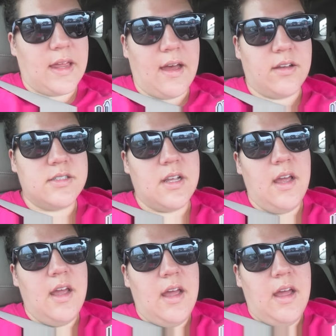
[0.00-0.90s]
house,
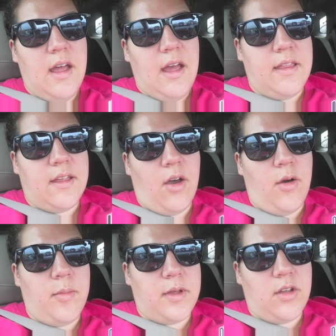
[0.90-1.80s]
and then go
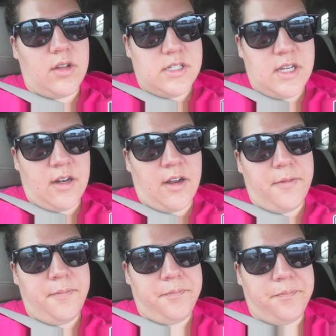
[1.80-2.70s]
home and cook
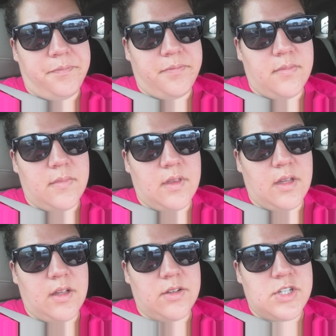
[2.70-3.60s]
dinner,
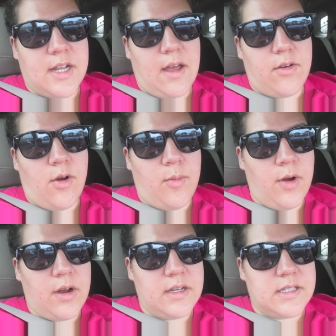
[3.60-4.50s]
check out
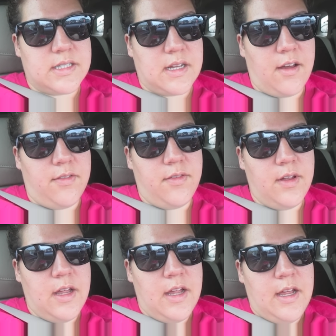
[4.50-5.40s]
homework and stuff,
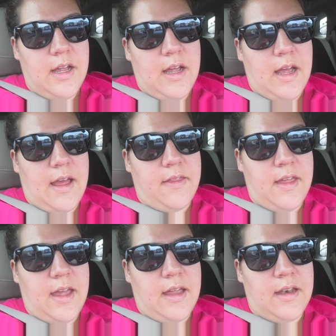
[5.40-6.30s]
and
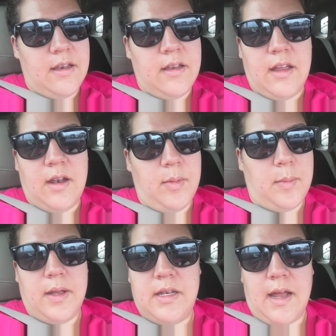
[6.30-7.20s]
then it'll be
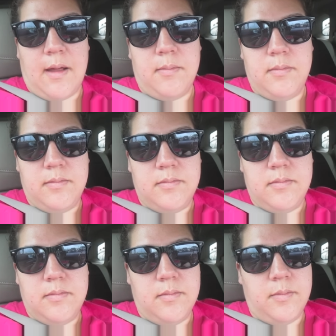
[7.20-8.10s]
bedtime,
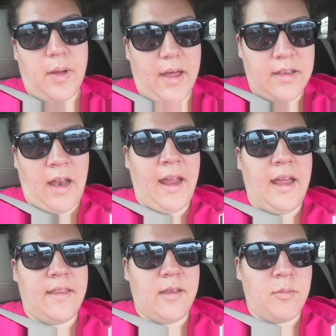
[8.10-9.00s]
bath night,
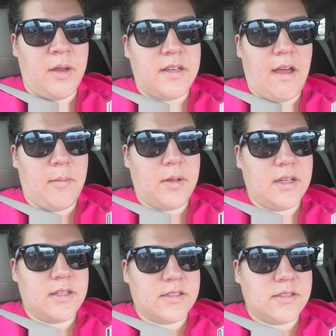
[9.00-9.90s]
and then bedtime
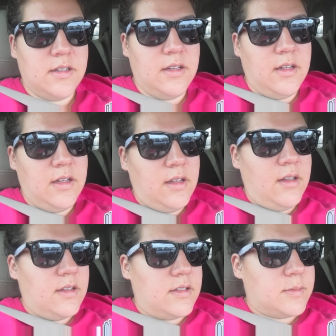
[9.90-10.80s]
because
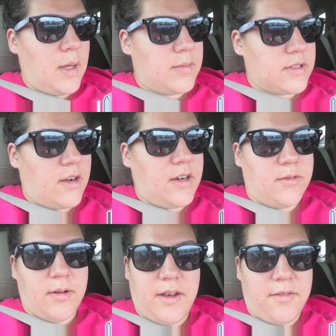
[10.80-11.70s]
Mama's already
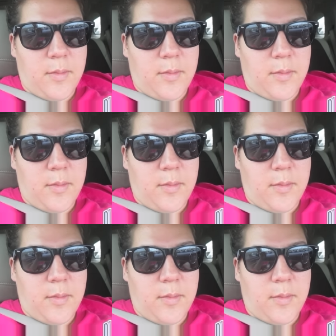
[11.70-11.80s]
ready for